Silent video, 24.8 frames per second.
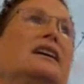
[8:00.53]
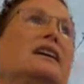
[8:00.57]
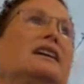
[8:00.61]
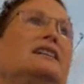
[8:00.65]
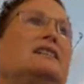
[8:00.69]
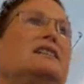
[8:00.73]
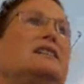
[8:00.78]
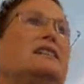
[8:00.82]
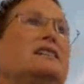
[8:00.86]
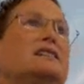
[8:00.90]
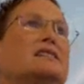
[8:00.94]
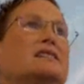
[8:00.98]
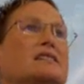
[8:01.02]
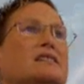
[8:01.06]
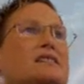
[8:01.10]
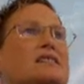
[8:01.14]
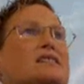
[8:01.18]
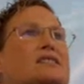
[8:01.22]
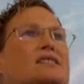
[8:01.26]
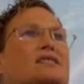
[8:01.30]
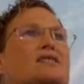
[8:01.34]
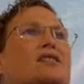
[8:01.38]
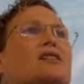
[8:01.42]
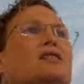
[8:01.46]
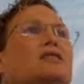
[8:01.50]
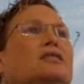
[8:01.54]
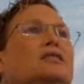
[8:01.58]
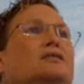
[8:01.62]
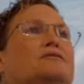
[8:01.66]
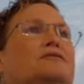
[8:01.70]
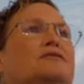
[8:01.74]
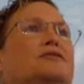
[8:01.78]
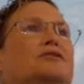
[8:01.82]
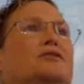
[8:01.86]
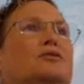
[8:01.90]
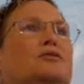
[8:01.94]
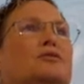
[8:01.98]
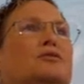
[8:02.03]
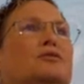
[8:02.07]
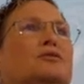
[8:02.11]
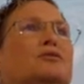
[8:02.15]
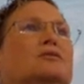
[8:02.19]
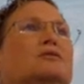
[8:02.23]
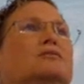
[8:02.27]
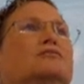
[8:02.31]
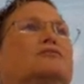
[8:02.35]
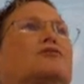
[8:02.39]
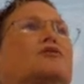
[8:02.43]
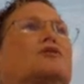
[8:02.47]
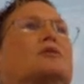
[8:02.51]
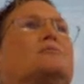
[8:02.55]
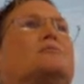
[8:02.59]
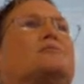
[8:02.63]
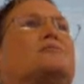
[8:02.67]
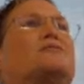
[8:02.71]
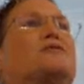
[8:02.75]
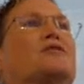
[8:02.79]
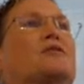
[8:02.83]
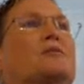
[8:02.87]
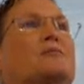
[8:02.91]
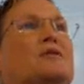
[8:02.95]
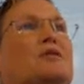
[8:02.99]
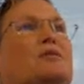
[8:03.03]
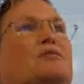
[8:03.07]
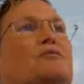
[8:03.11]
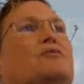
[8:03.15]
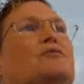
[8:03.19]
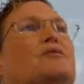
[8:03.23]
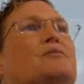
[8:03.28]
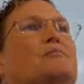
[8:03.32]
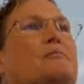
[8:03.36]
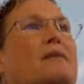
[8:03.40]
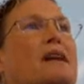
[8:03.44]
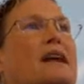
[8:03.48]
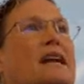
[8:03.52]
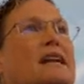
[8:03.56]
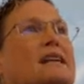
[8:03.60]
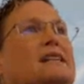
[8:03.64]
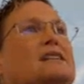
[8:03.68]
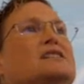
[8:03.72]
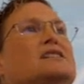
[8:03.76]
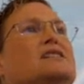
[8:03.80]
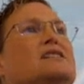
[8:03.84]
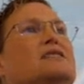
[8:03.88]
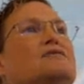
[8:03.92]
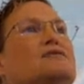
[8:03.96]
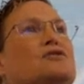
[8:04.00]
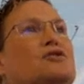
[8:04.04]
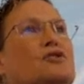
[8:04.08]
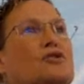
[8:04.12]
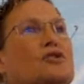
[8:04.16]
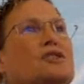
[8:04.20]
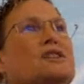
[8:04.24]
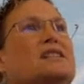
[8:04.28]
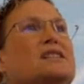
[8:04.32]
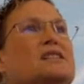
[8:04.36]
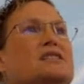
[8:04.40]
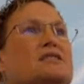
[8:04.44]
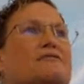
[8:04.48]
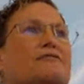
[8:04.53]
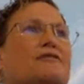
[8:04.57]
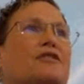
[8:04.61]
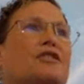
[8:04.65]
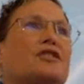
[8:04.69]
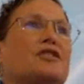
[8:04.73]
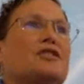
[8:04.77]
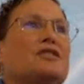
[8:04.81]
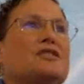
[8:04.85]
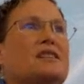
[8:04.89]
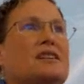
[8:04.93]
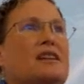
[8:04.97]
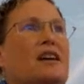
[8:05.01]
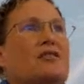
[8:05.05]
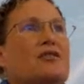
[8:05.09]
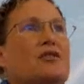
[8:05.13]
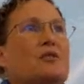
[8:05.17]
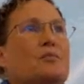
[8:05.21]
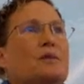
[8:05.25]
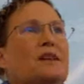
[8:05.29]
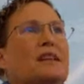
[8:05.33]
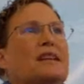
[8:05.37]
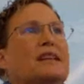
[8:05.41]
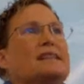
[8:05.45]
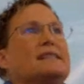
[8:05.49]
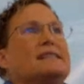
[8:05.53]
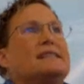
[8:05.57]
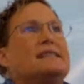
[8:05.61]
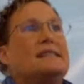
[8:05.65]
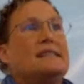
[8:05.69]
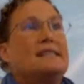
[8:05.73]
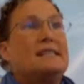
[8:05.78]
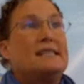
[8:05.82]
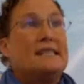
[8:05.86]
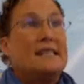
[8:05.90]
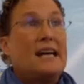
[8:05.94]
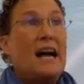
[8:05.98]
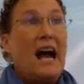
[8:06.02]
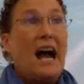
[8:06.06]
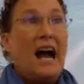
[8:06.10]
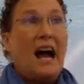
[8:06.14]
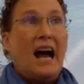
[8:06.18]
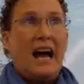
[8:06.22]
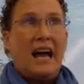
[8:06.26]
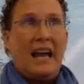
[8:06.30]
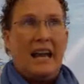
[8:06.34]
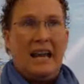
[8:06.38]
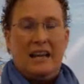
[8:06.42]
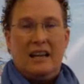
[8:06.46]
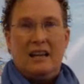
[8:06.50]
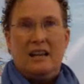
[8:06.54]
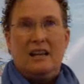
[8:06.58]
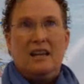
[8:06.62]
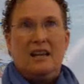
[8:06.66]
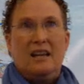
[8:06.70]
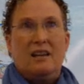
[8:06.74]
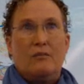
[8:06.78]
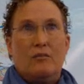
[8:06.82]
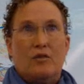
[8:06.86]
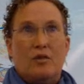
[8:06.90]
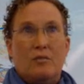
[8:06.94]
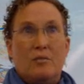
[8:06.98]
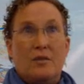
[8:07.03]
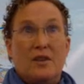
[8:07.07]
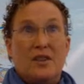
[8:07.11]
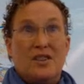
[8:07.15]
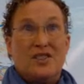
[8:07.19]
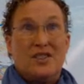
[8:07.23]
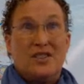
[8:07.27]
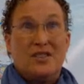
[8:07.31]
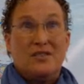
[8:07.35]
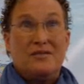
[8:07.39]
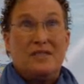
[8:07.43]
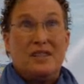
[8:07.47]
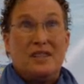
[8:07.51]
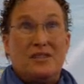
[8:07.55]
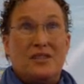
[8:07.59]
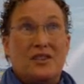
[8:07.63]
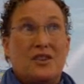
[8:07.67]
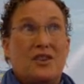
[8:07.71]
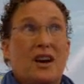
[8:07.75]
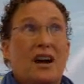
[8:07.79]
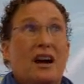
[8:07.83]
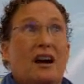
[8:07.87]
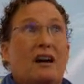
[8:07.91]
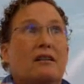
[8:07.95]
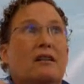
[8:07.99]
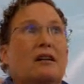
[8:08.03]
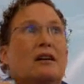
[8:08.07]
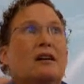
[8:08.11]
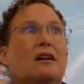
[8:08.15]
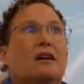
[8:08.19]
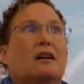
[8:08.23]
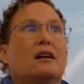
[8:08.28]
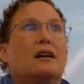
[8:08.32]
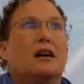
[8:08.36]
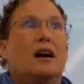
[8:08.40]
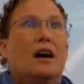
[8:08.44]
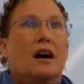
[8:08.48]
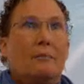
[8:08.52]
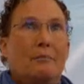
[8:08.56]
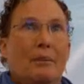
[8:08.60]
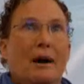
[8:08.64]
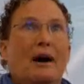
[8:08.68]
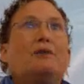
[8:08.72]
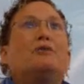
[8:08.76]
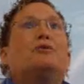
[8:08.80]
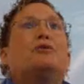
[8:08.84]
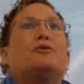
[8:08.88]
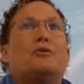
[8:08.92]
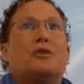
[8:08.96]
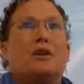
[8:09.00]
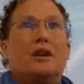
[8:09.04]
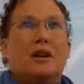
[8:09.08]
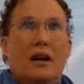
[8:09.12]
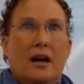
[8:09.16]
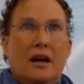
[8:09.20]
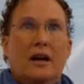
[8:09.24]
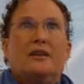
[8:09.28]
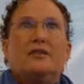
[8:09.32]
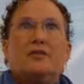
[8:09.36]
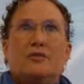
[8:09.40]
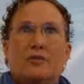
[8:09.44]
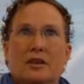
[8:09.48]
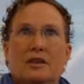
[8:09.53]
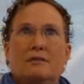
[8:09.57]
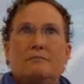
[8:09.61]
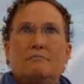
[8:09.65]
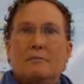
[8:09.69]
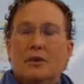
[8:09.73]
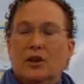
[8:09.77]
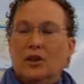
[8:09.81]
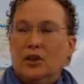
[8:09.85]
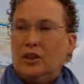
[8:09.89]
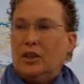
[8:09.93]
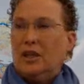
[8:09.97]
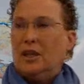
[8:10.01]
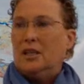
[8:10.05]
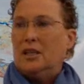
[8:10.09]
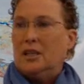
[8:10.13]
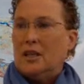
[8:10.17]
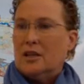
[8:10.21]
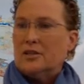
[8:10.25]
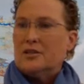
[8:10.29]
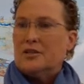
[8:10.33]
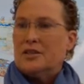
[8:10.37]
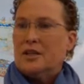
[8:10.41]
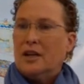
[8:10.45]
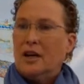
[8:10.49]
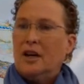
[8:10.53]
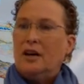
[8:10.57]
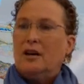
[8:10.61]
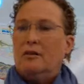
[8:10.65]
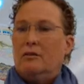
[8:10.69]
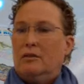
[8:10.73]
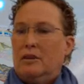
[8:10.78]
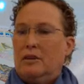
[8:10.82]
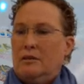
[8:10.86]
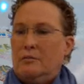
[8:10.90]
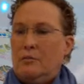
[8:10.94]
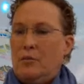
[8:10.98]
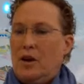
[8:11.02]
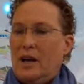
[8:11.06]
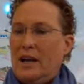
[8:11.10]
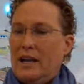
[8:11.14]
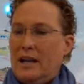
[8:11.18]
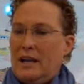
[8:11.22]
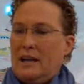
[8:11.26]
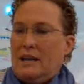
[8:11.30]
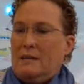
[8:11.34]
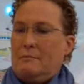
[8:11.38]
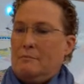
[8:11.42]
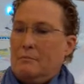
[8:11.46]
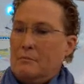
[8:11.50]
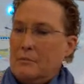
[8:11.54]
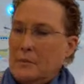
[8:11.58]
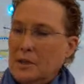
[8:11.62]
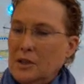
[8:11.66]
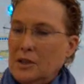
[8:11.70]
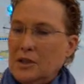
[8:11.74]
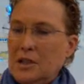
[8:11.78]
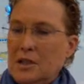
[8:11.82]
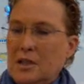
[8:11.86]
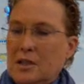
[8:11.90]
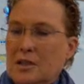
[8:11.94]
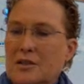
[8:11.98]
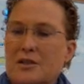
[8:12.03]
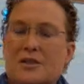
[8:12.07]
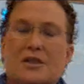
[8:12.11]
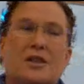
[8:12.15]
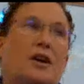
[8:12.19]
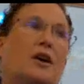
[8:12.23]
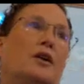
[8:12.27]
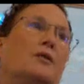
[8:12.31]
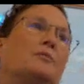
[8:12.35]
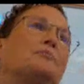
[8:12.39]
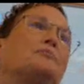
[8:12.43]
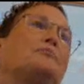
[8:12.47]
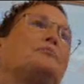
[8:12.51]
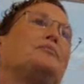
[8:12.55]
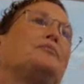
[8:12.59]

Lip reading: it is a solid fuel formed from the remains of trees, ferns, and other plants that died and were preserved underground about 300 million years ago, MYA, million years ago.